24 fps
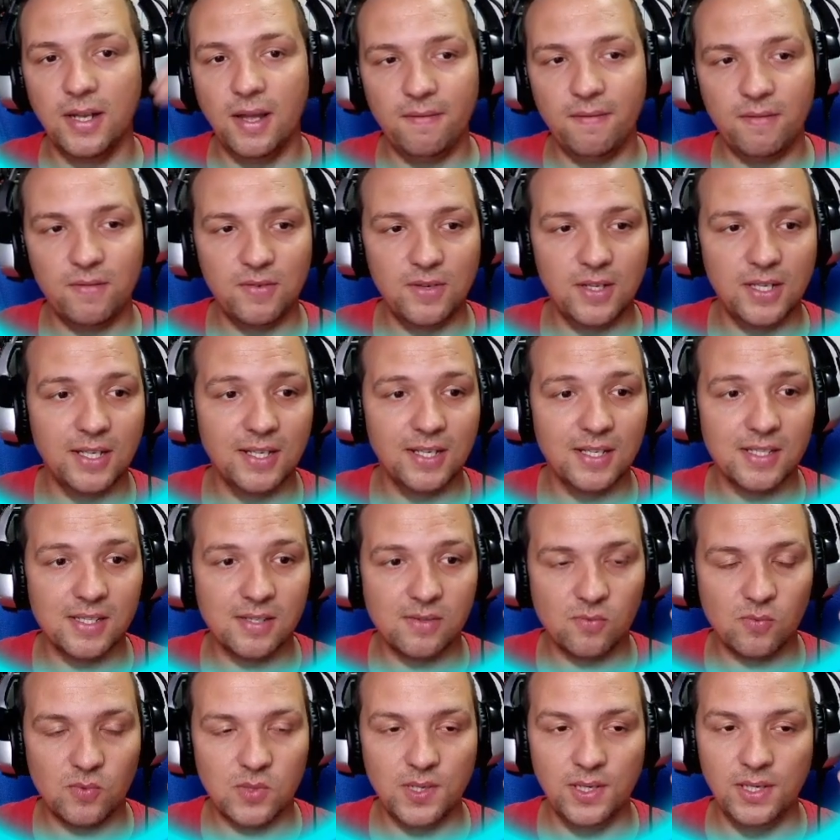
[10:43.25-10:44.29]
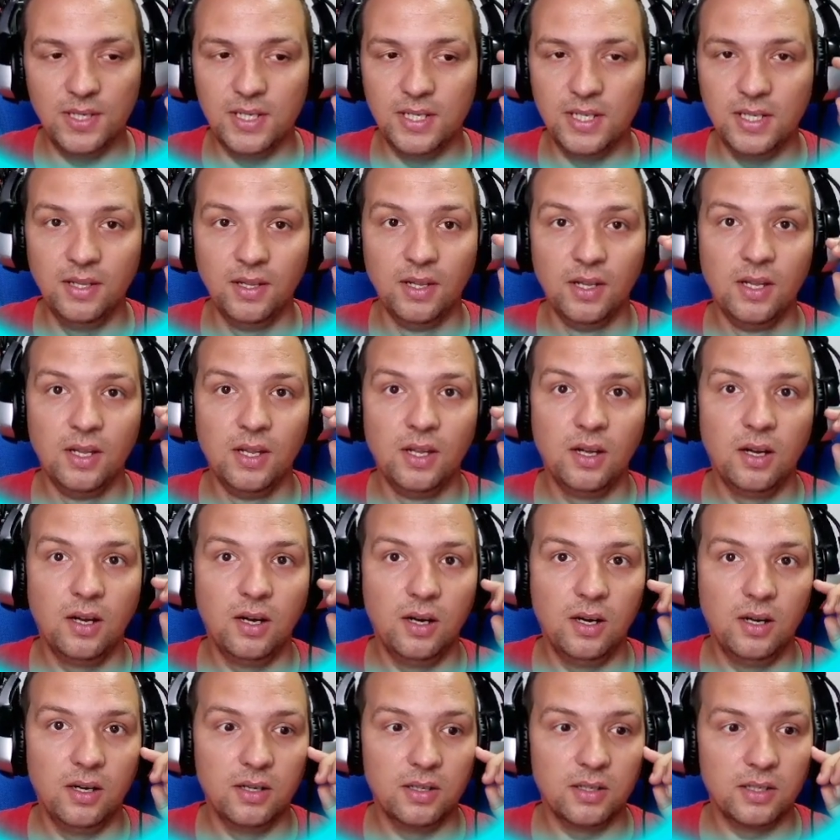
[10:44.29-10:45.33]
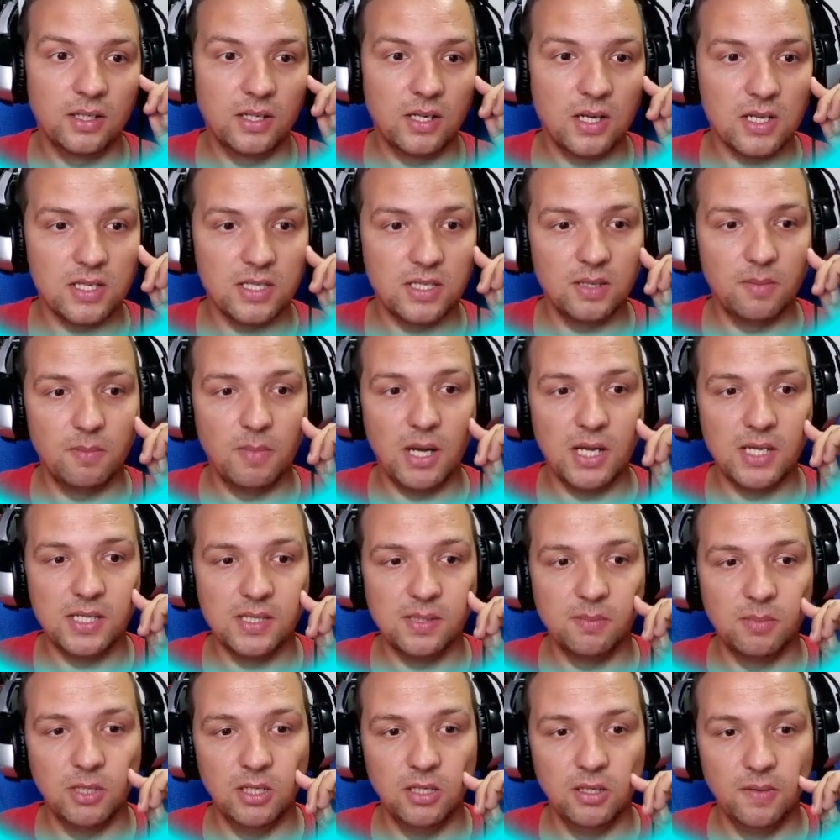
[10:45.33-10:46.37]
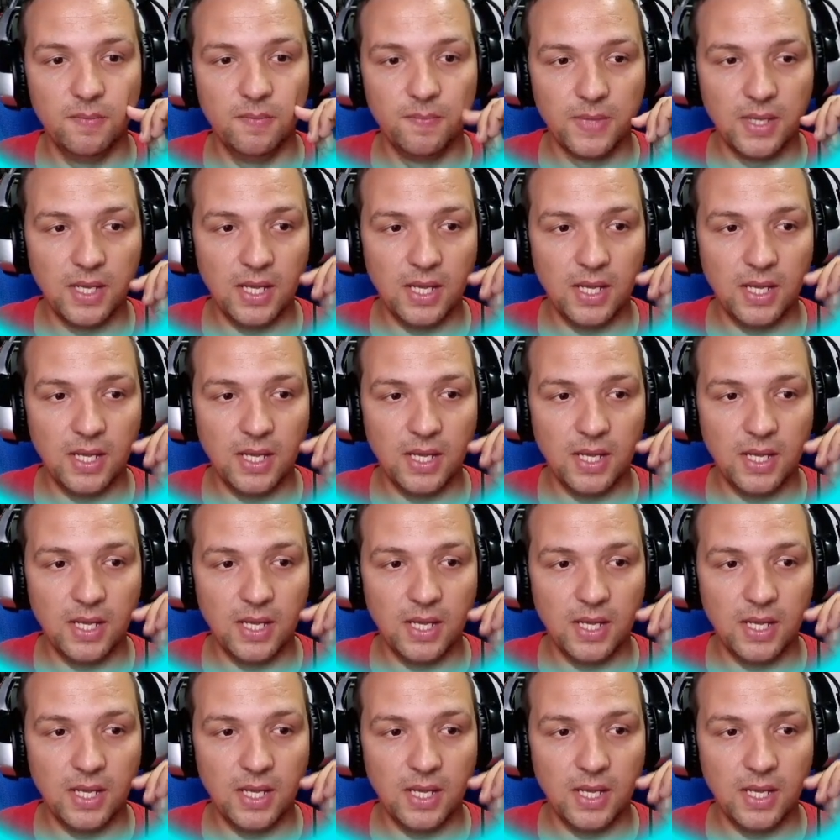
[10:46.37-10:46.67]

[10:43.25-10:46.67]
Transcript: Everything is really customizable.